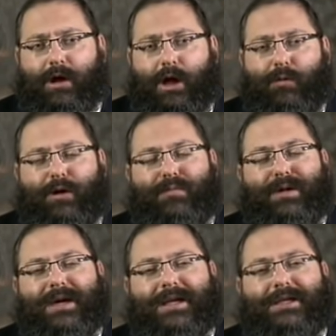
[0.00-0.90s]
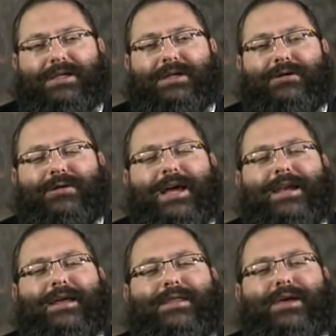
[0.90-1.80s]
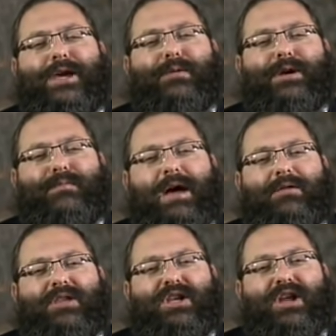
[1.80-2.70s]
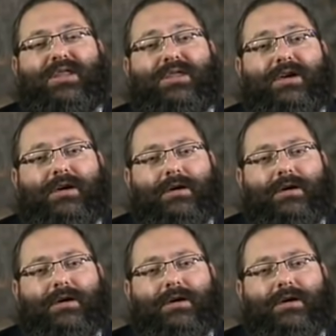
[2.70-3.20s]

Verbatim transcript: he wouldn't be considered anything. He would amount to nothing.